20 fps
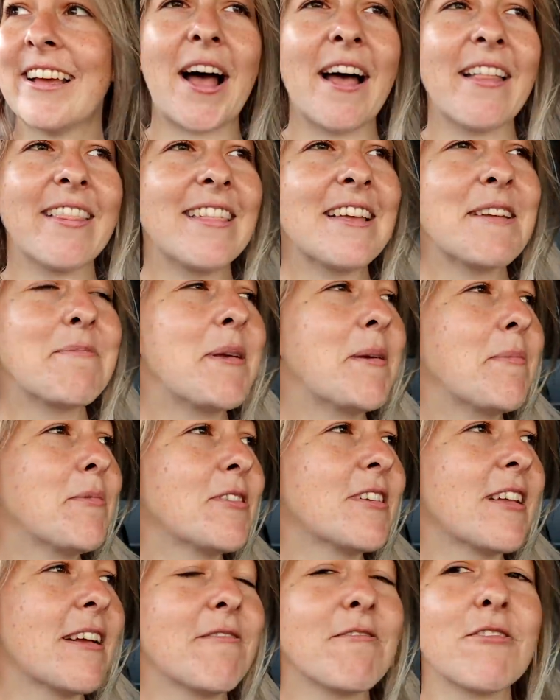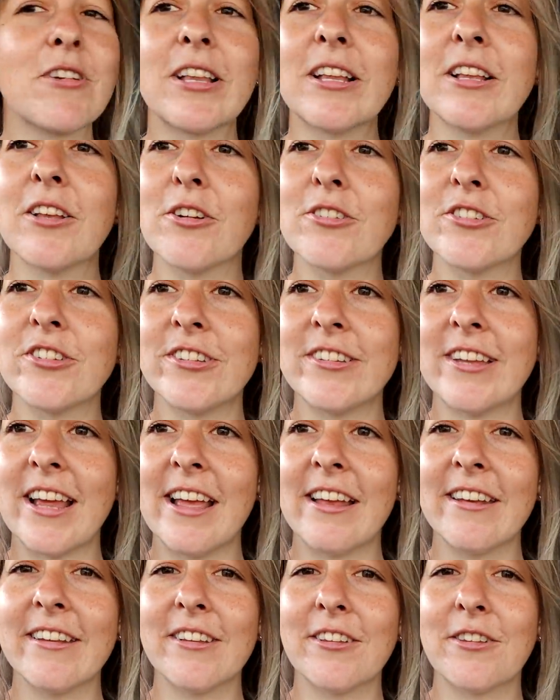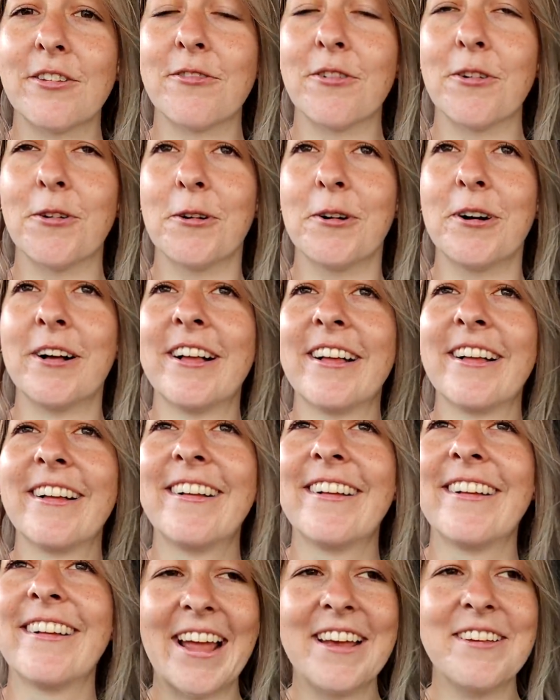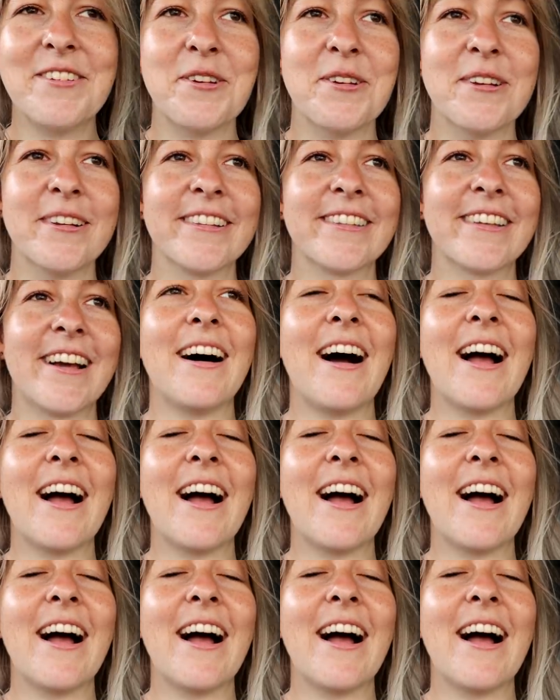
I think people just have really low standards for head units.